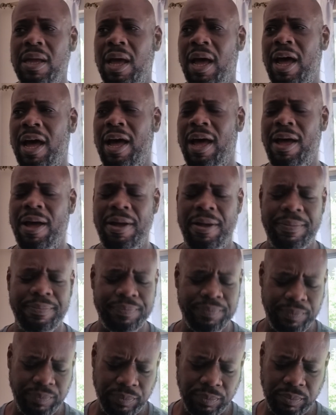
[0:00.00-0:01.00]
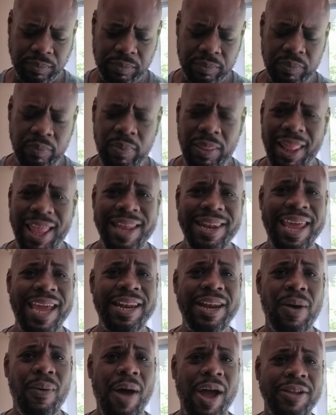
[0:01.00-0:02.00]

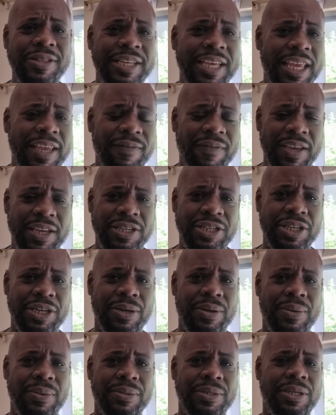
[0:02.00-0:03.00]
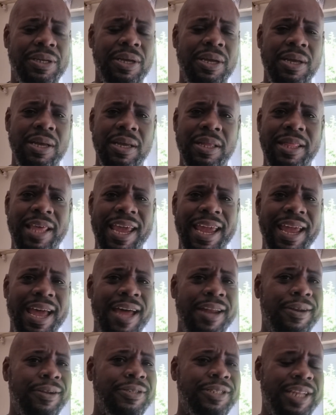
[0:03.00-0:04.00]
They know our TV shows. They
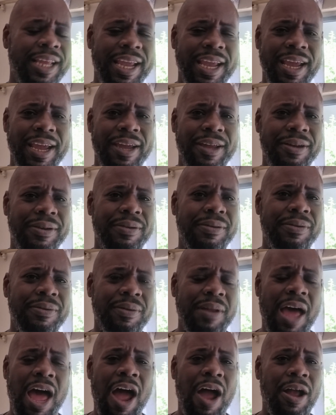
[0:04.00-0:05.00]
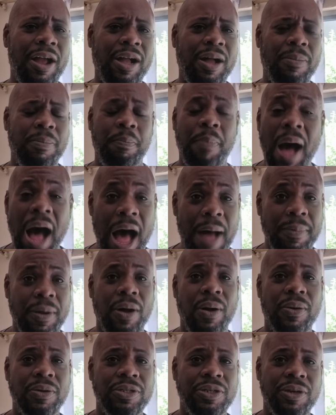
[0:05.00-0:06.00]
understand our pop
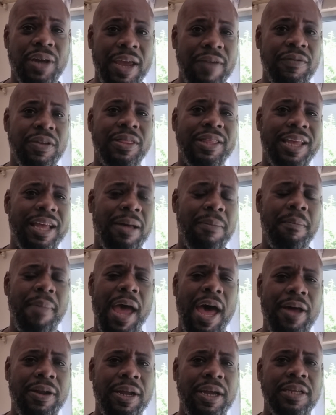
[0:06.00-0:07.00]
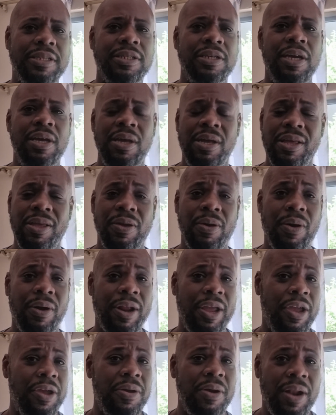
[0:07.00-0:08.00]
culture, everything about us. You're
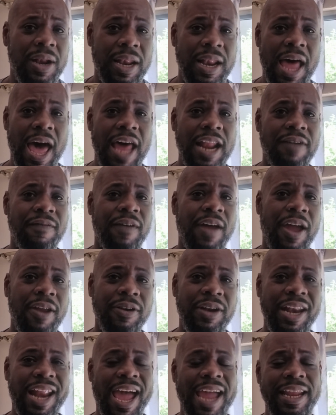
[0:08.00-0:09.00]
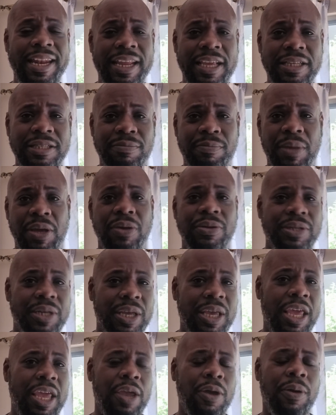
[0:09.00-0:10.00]
going to hear a lot of our 90s
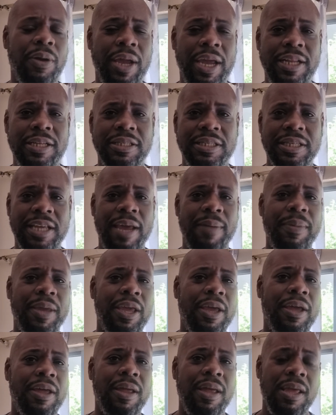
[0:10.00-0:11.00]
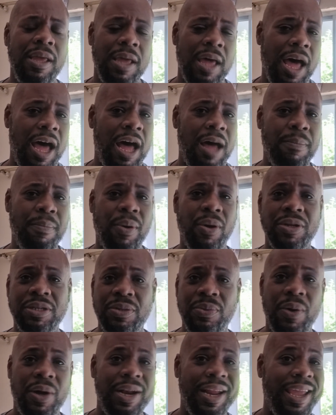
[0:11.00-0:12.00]
music here in Zambia,
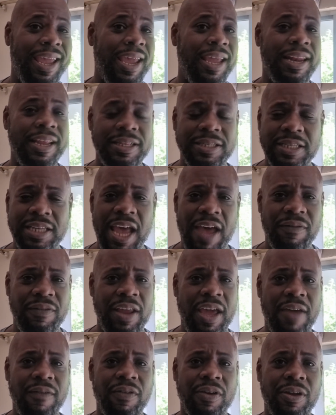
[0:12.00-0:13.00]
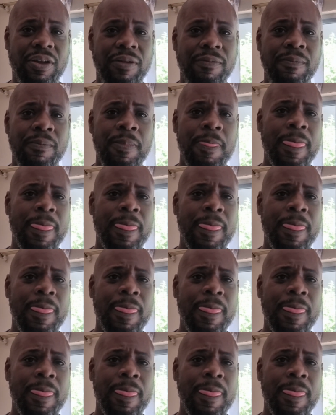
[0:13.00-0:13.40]
Botswana, and in South Africa.